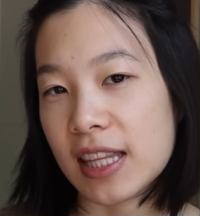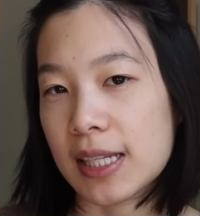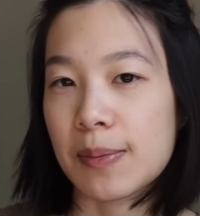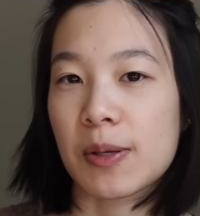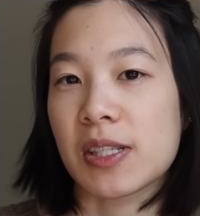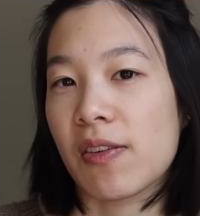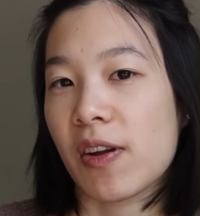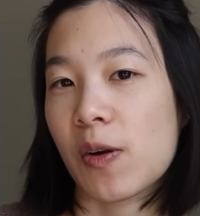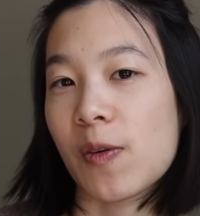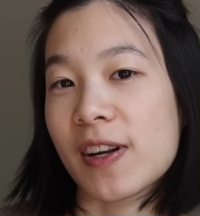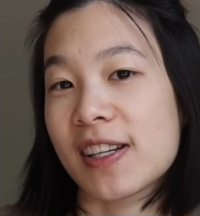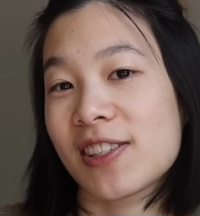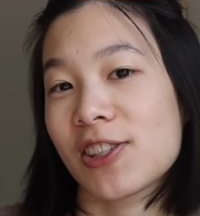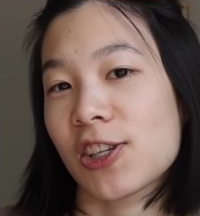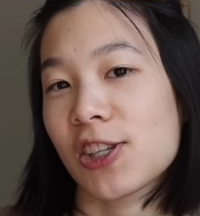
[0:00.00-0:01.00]
This specific
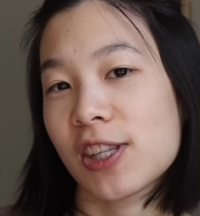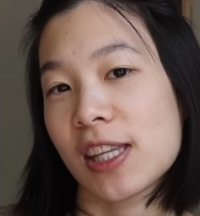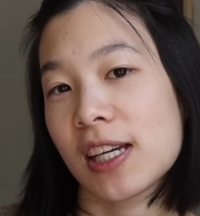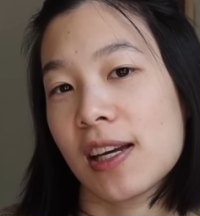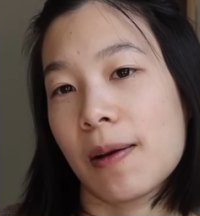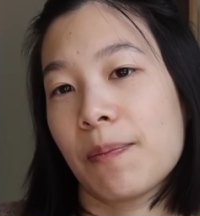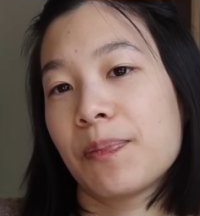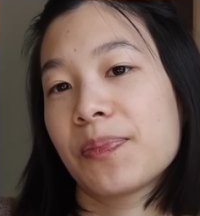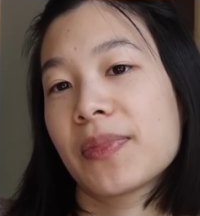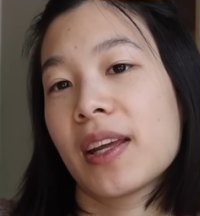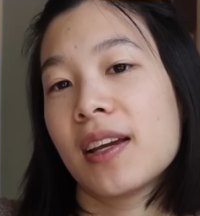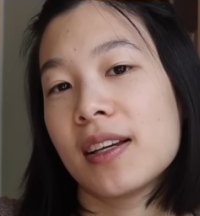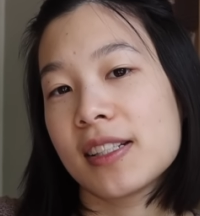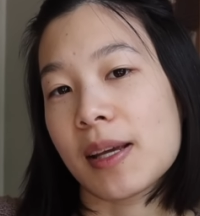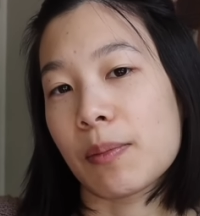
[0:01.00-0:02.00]
one is just the
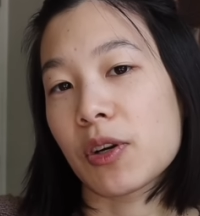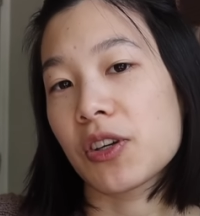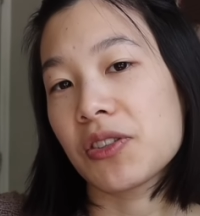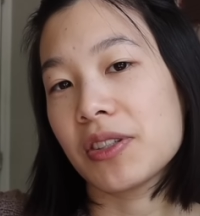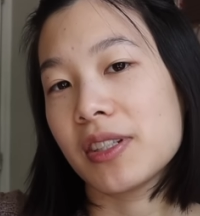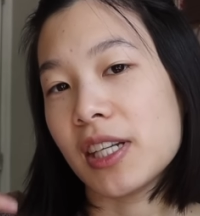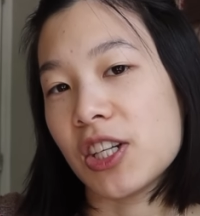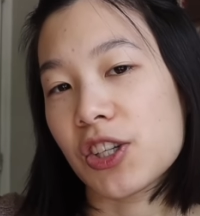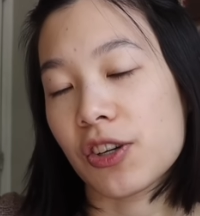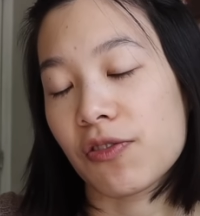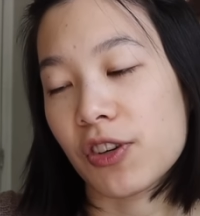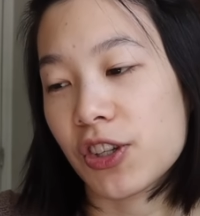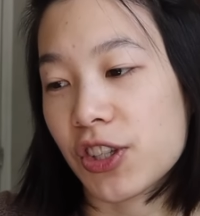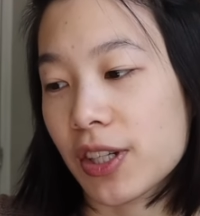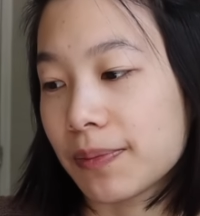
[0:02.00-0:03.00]
summer t-shirt
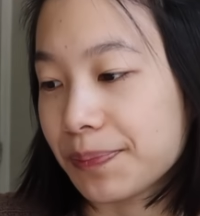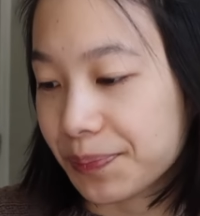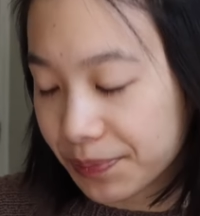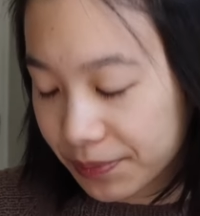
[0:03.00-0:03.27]
version.